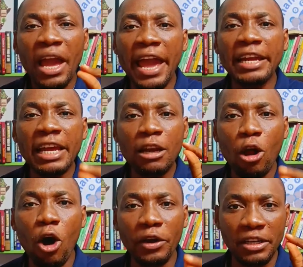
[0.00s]
any
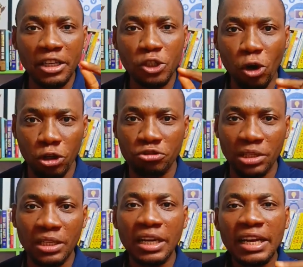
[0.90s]
law in this
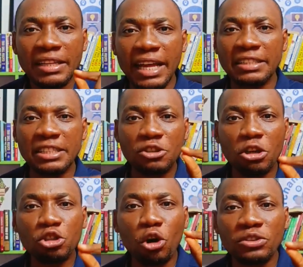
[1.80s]
country that is
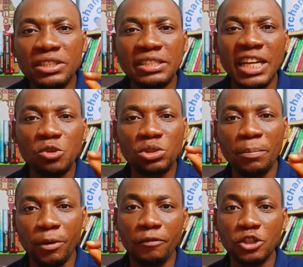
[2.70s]
not consistent with
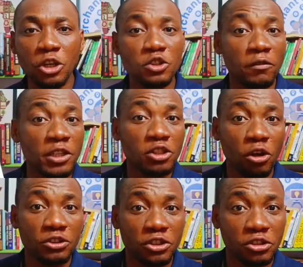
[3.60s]
the provisions of this
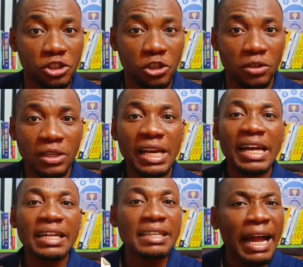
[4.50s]
constitution,
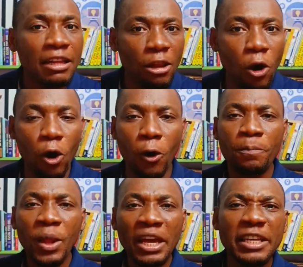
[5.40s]
that
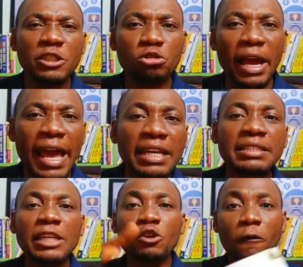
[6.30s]
law is to the
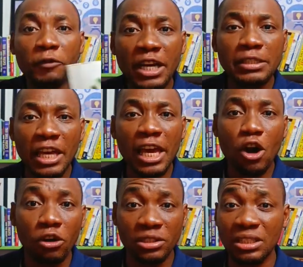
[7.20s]
extent of its
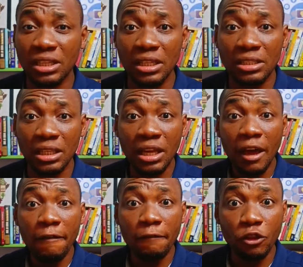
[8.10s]
inconsistency
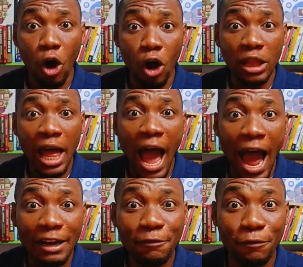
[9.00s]
null
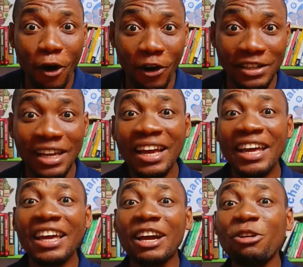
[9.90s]
and void,
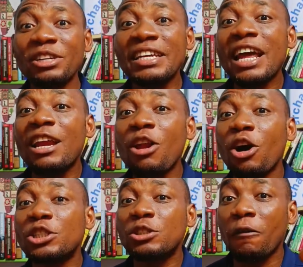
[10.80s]
including the
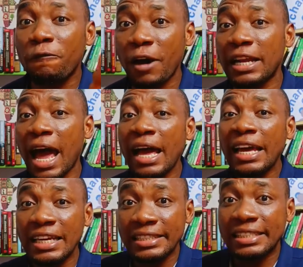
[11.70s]
laws your father
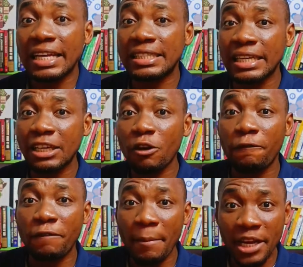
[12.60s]
is setting in
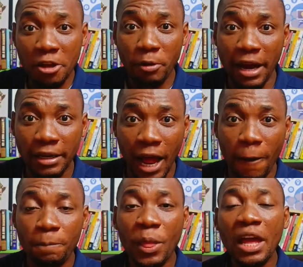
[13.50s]
your family right
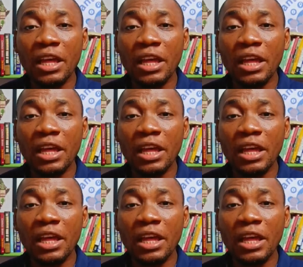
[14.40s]
now.